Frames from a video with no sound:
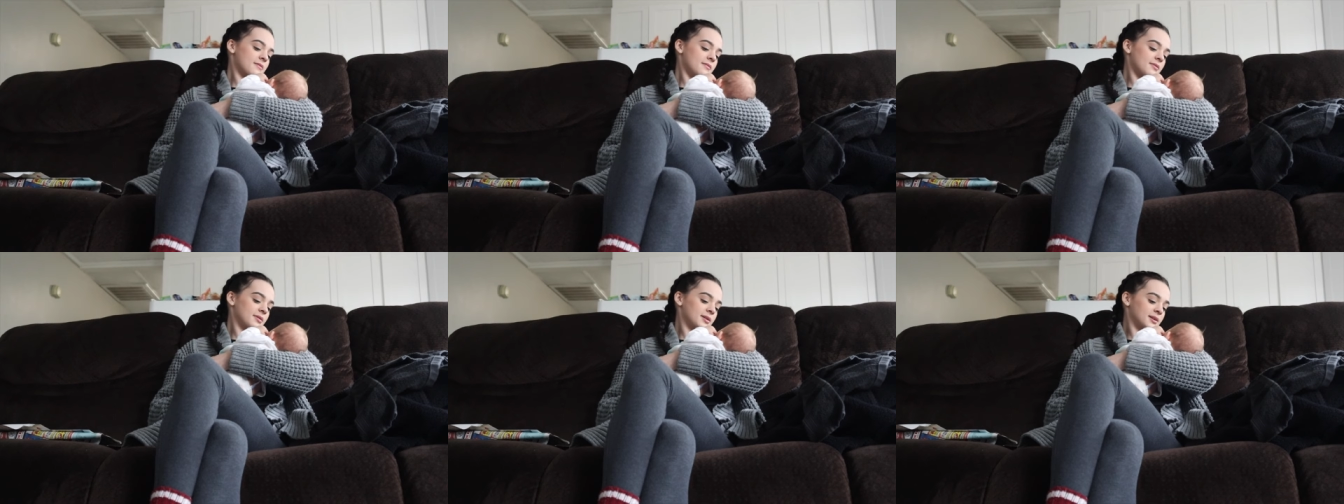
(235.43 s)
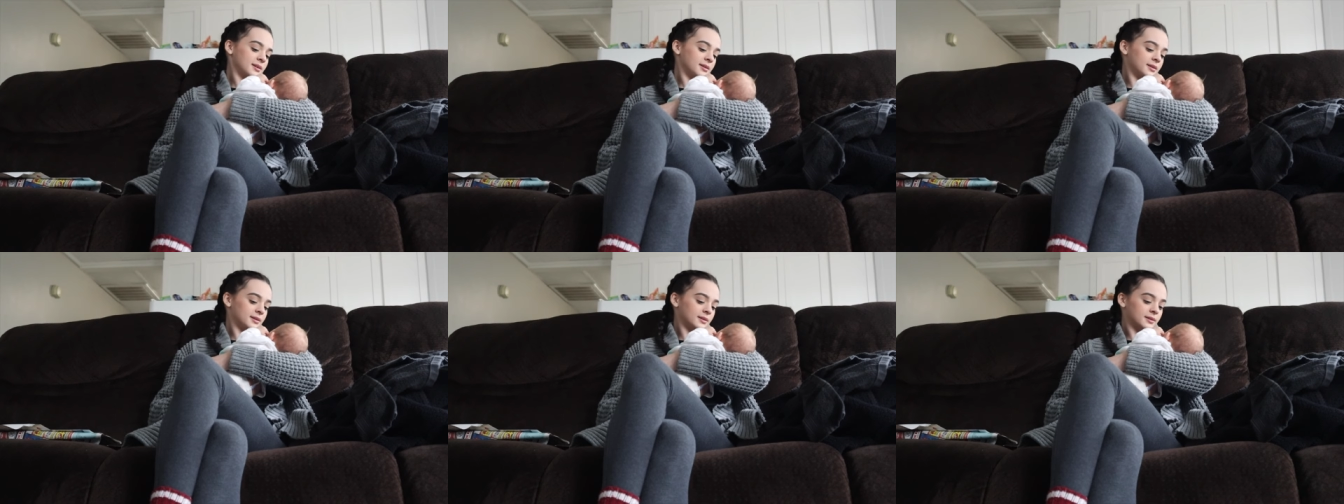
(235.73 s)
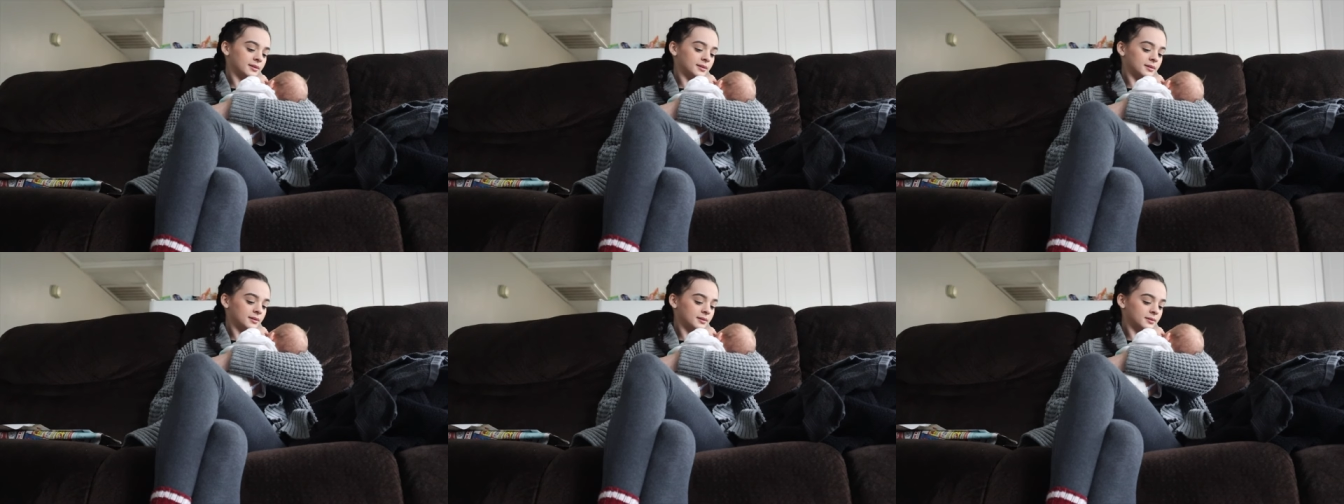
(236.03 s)
15
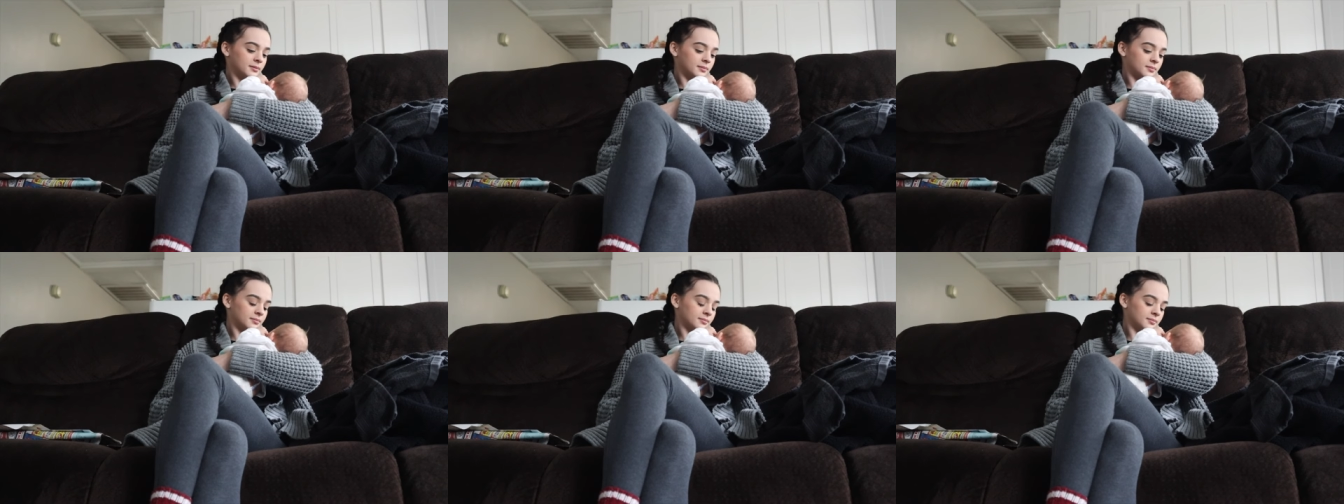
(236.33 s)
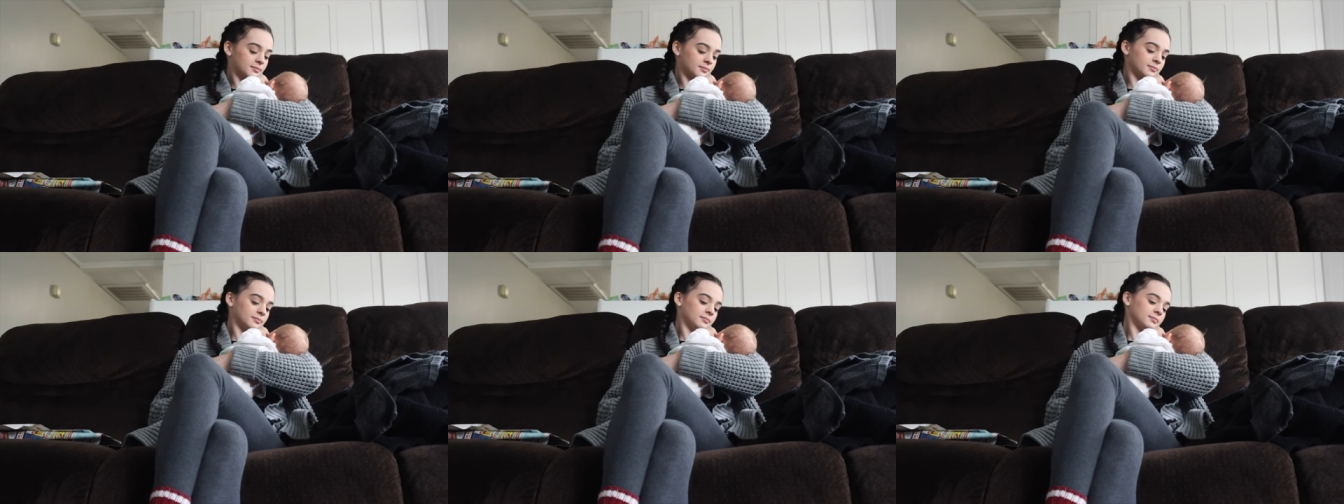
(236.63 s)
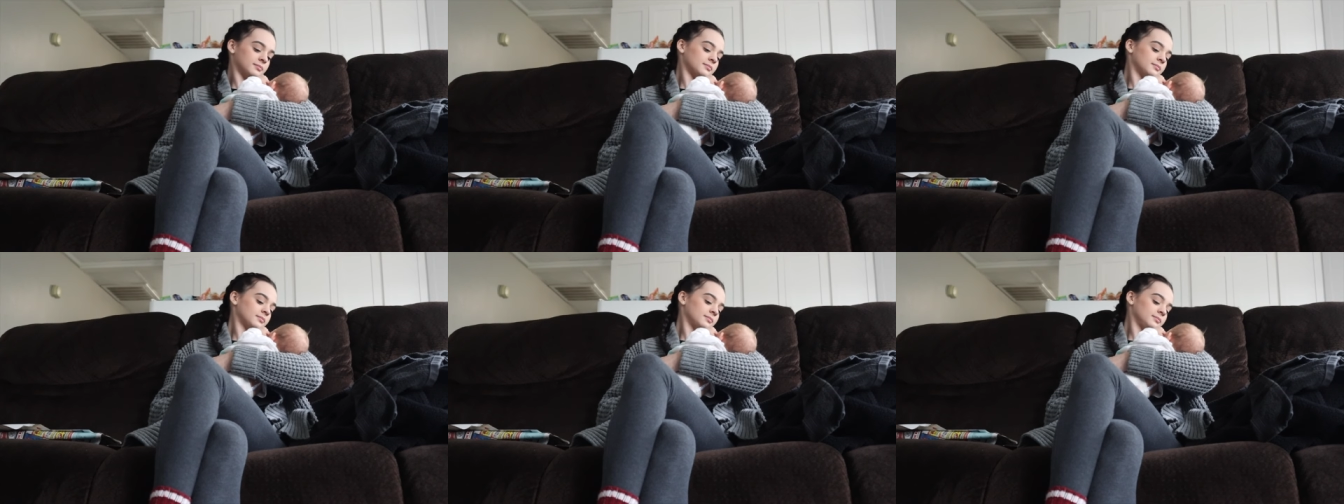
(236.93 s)
ounces. She only needed like one
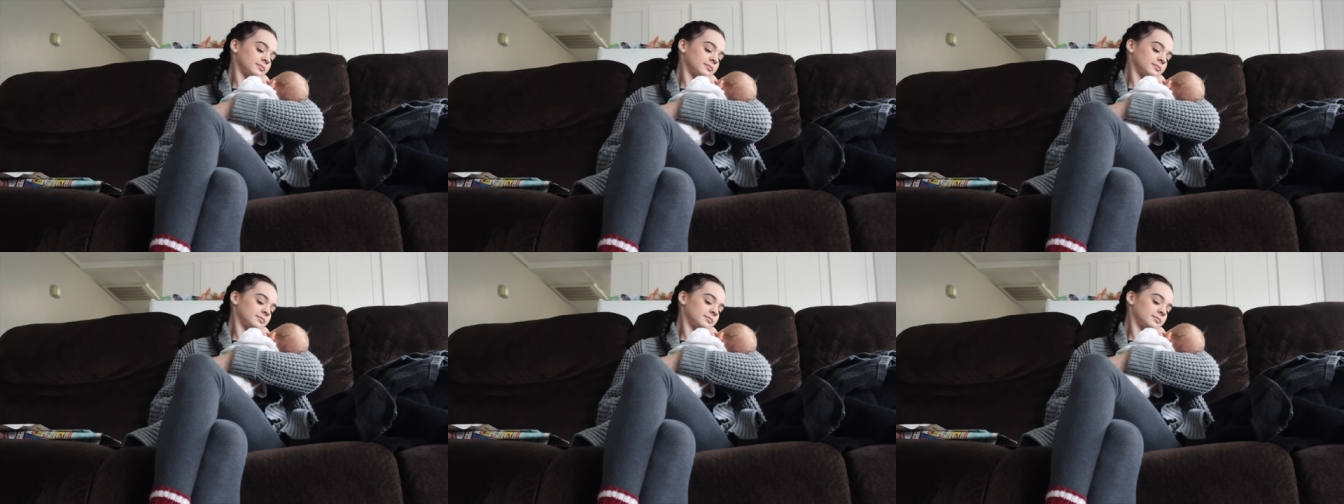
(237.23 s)
I don't know, I